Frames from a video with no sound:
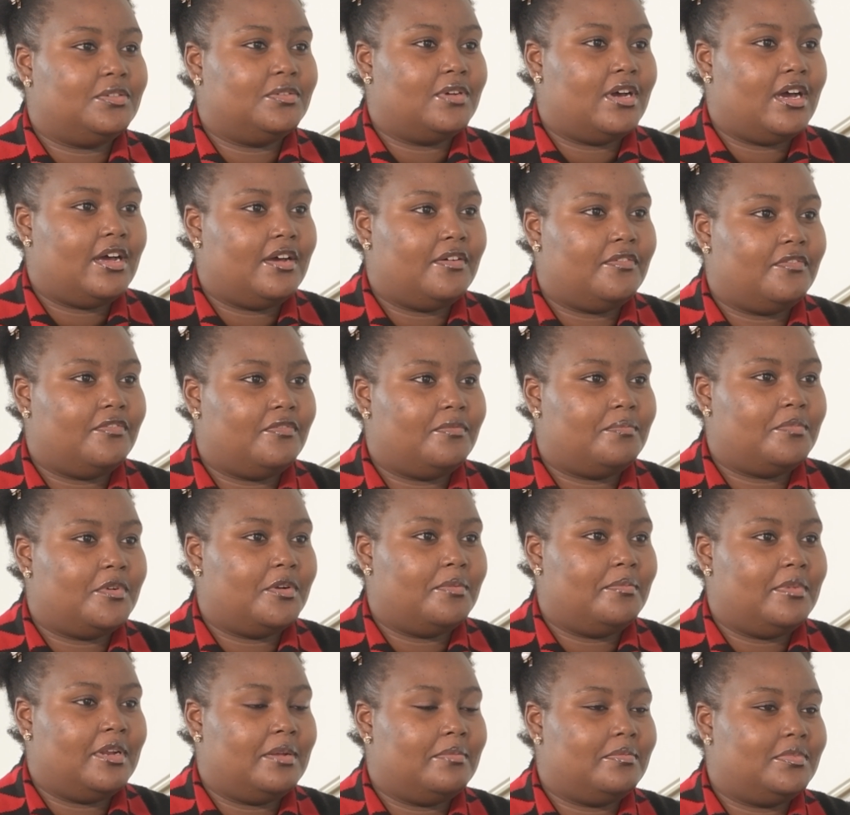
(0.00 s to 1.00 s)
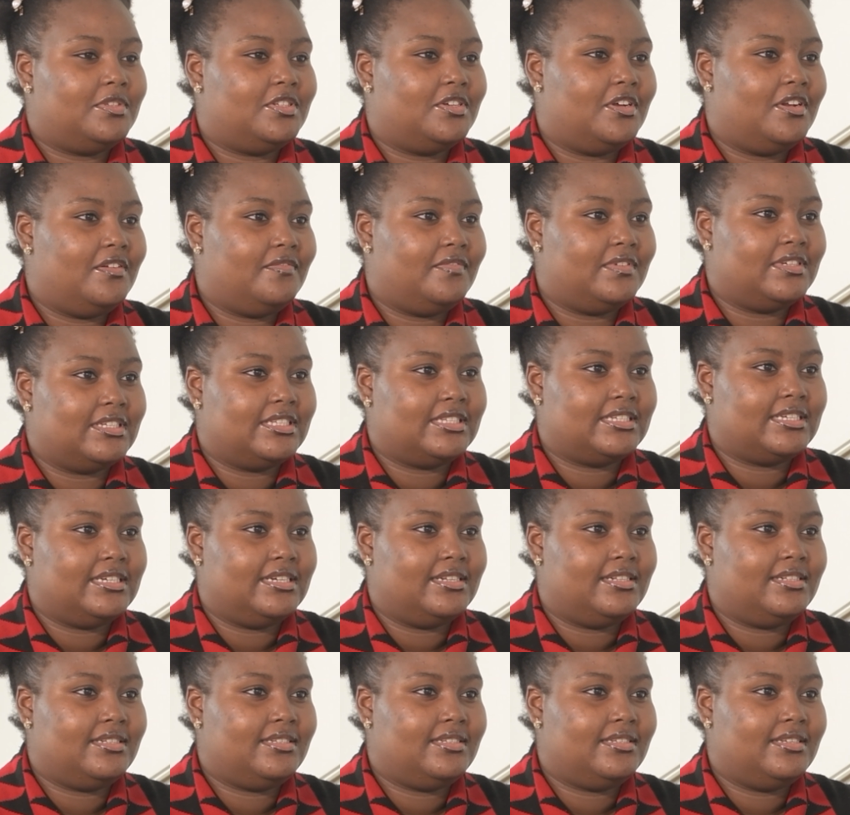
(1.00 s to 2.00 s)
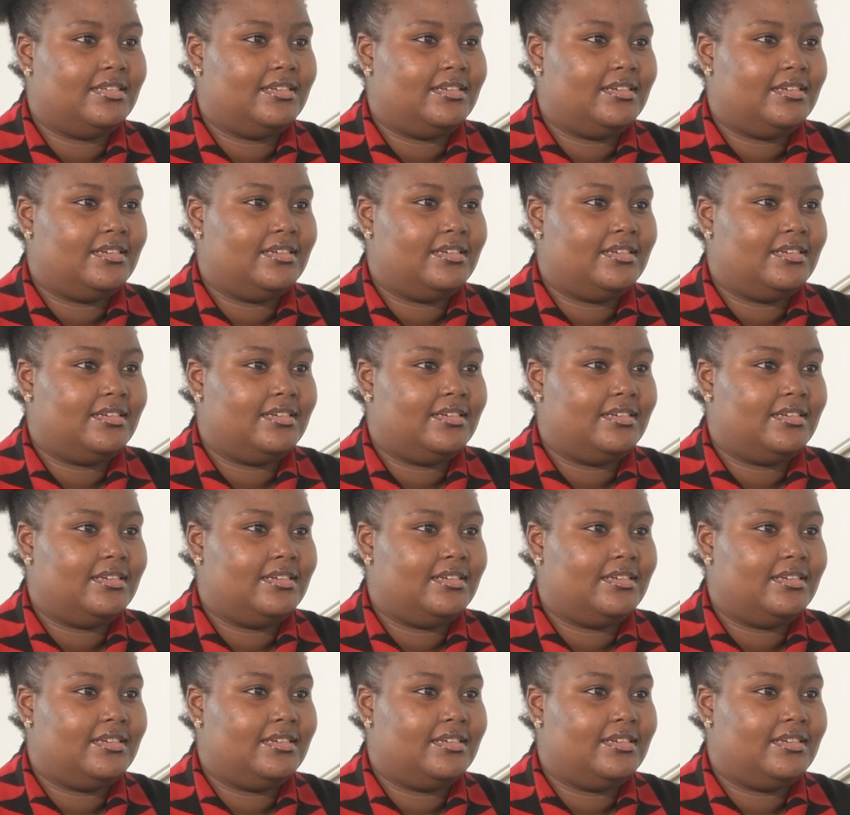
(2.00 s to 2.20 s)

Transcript: to have problem-solving skills